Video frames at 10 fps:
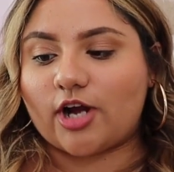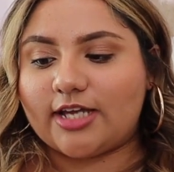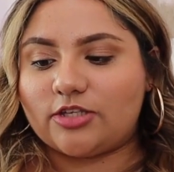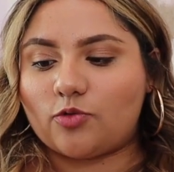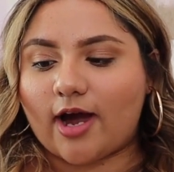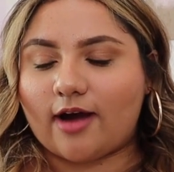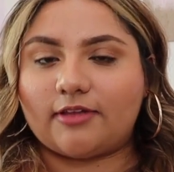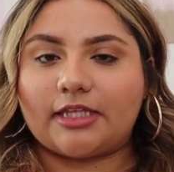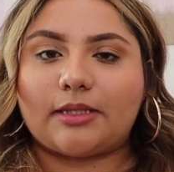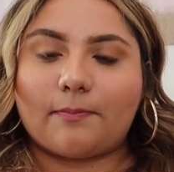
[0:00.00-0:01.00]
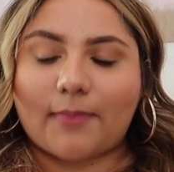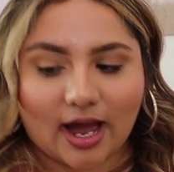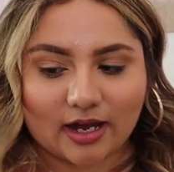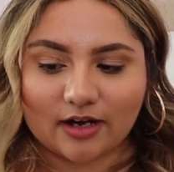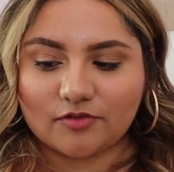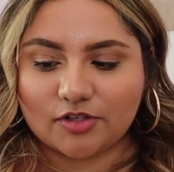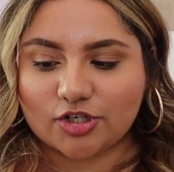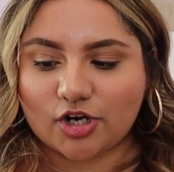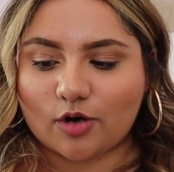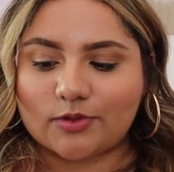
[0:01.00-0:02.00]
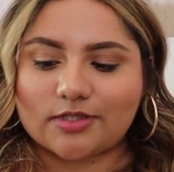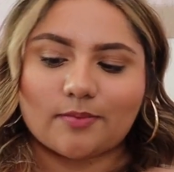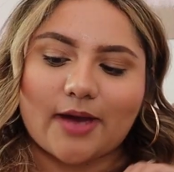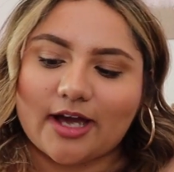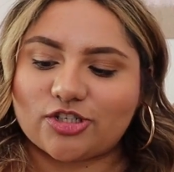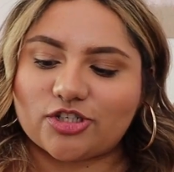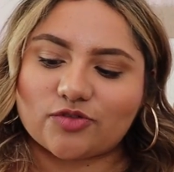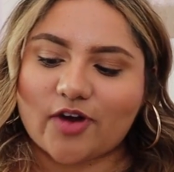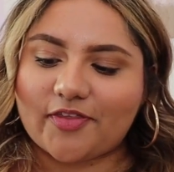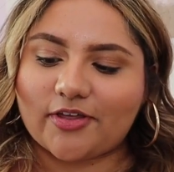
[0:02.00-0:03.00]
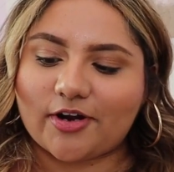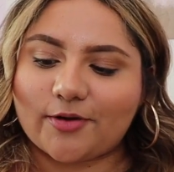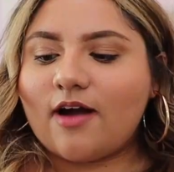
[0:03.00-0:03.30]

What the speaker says: I do have like the back of the truck with some packages right there.